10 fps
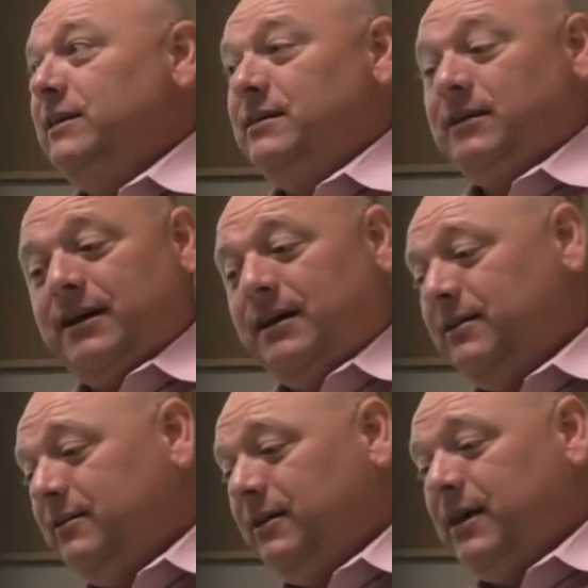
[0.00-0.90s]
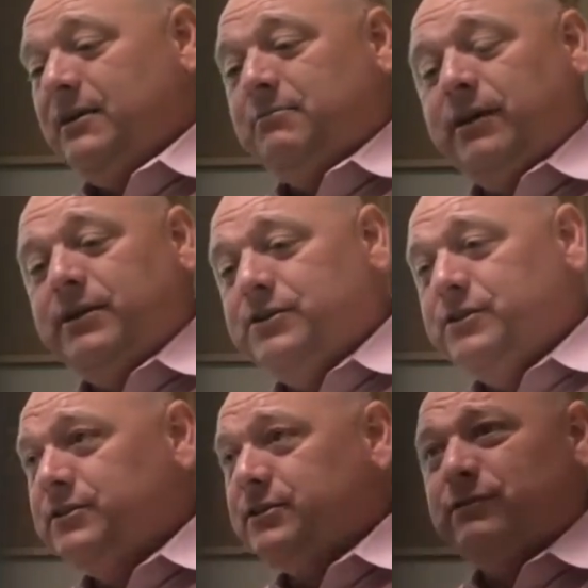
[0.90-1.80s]
And the, guy, and the guy playing
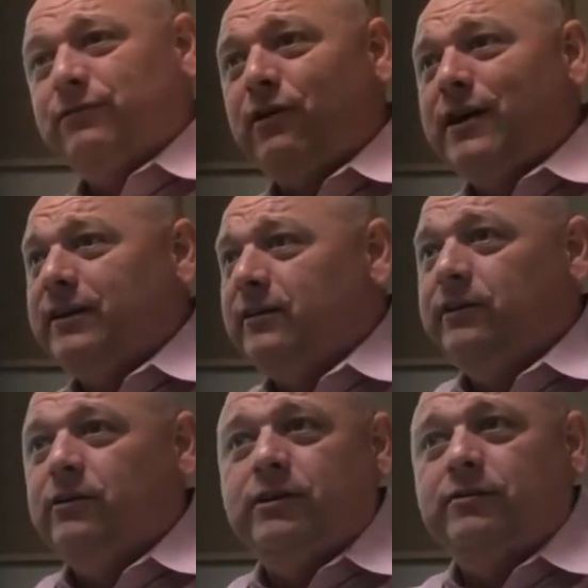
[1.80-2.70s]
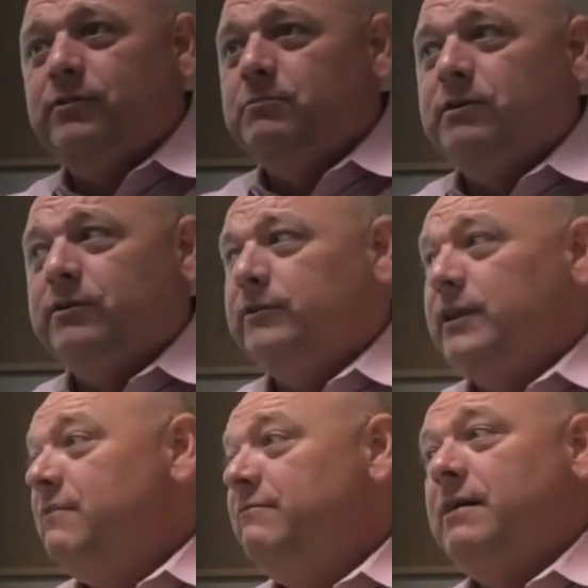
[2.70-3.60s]
Jesus is frantically looking through the books,
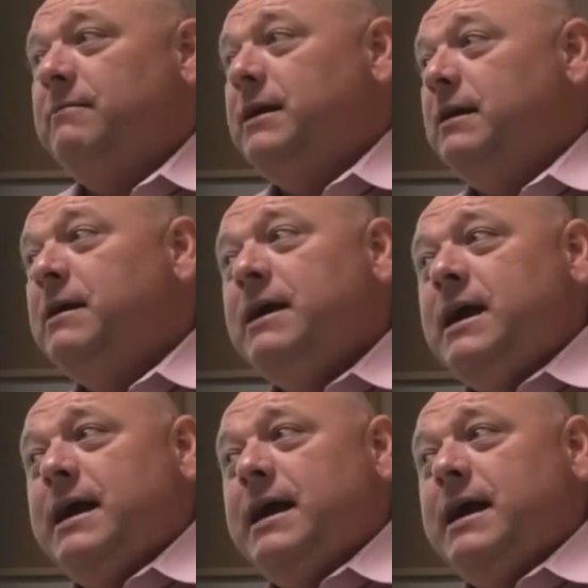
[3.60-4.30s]
can't find my name.